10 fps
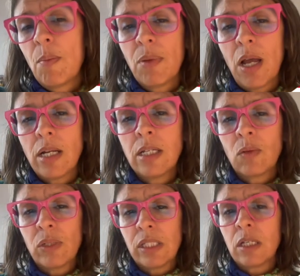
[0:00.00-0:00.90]
Applied
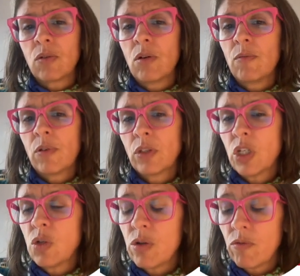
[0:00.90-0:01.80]
Linguistic Group from the
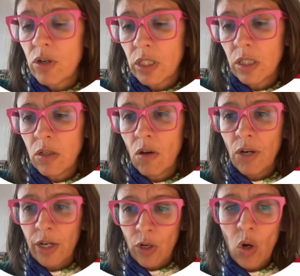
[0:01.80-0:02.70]
University of
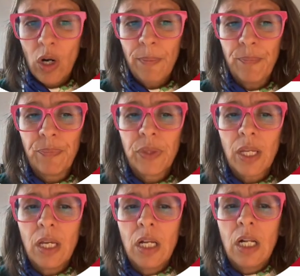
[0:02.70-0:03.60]
La Rioja.
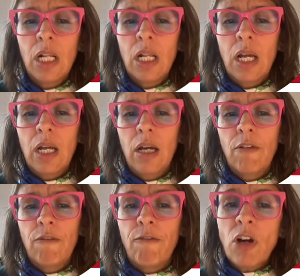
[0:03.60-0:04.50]

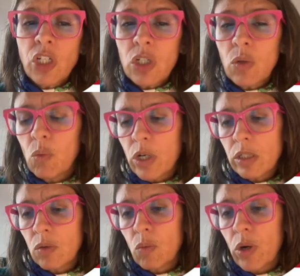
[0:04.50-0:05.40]
Function
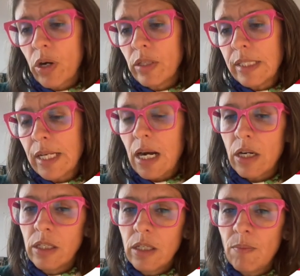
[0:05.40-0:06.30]
words were
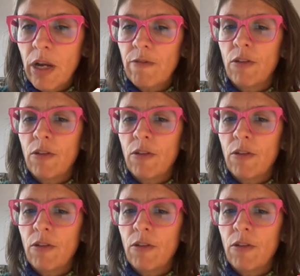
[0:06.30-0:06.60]
discarded by